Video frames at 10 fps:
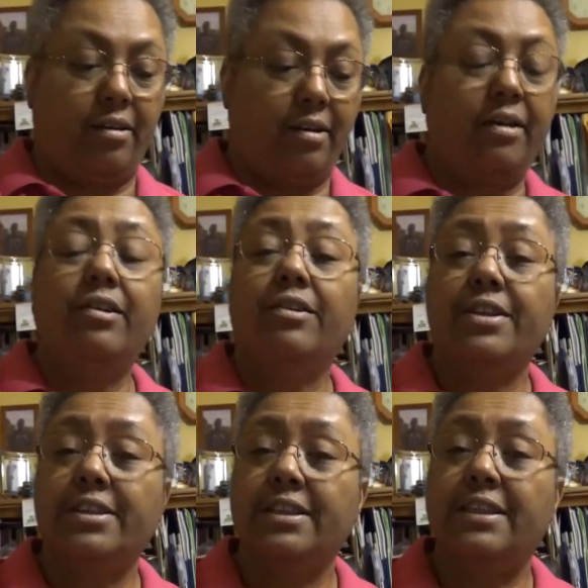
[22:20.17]
under the
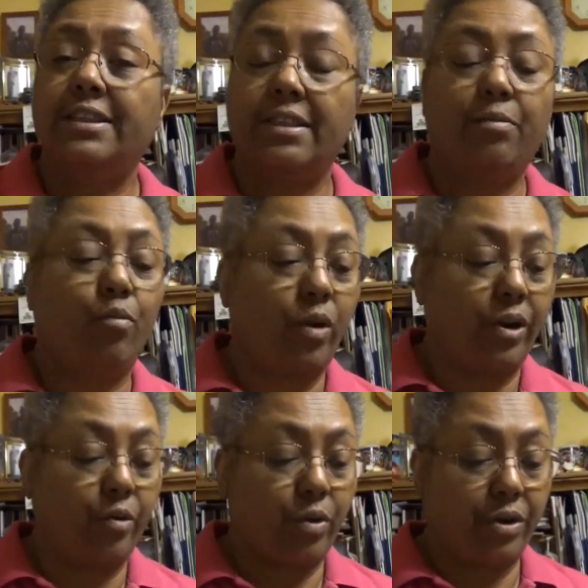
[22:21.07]
sea
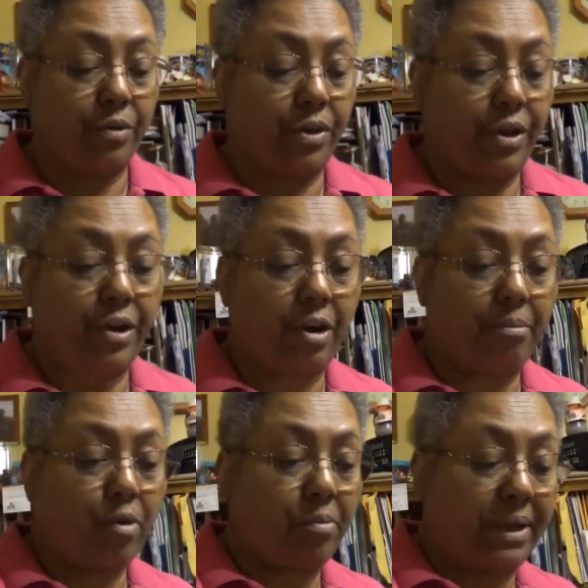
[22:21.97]
somewhere where there are
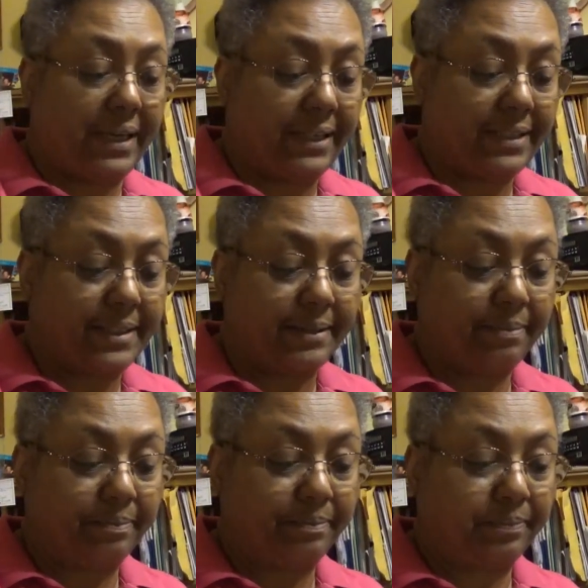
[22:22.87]
mermaids,
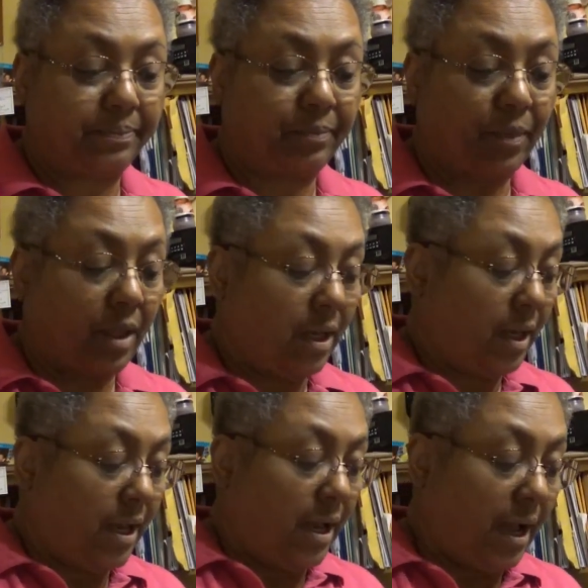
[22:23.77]

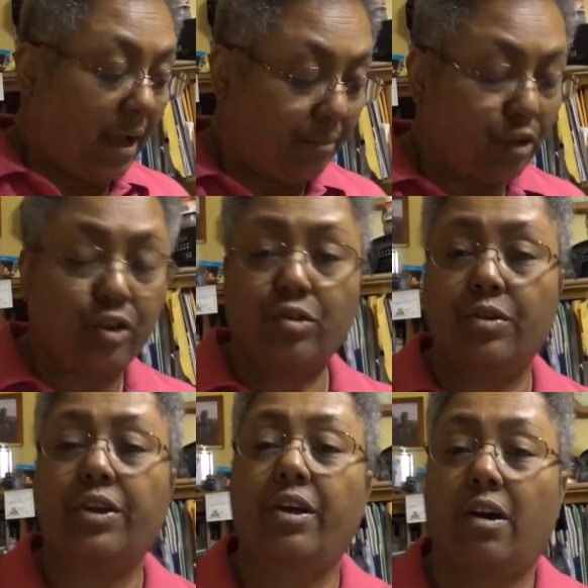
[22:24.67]
I'm sure
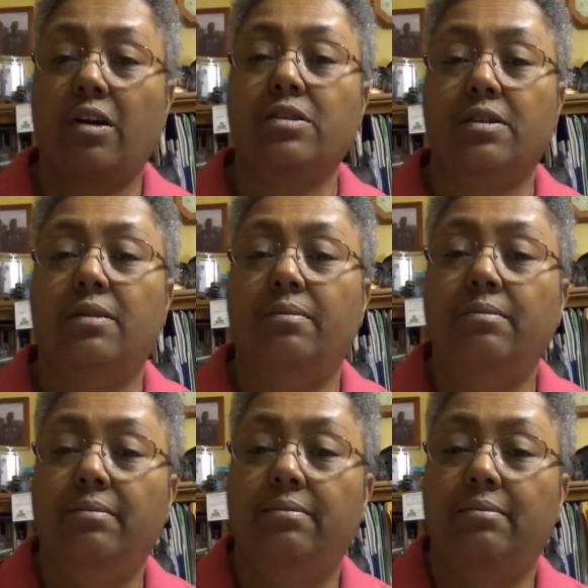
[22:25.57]
there are some
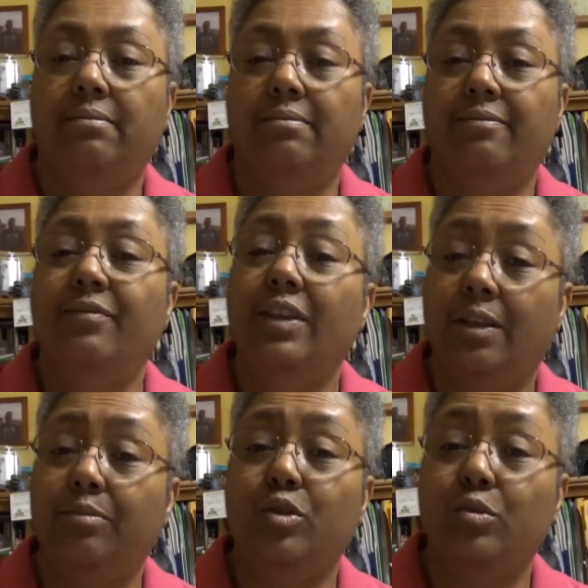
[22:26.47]

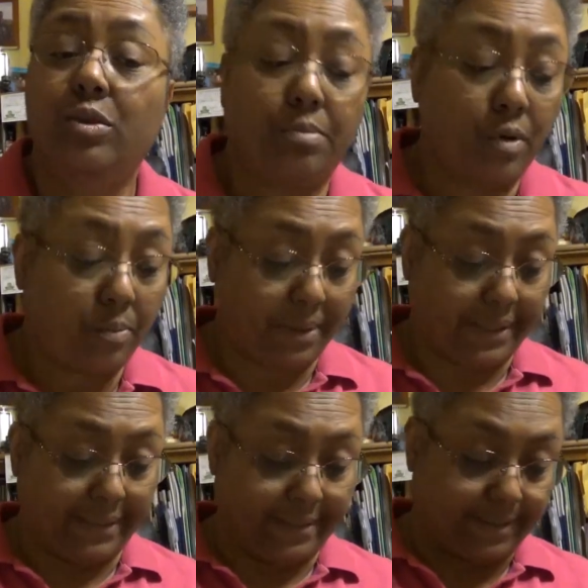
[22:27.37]
voluptuous
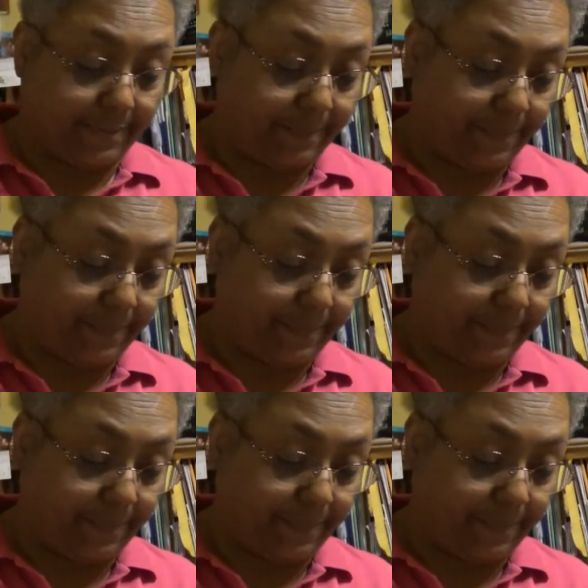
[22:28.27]
mermaids.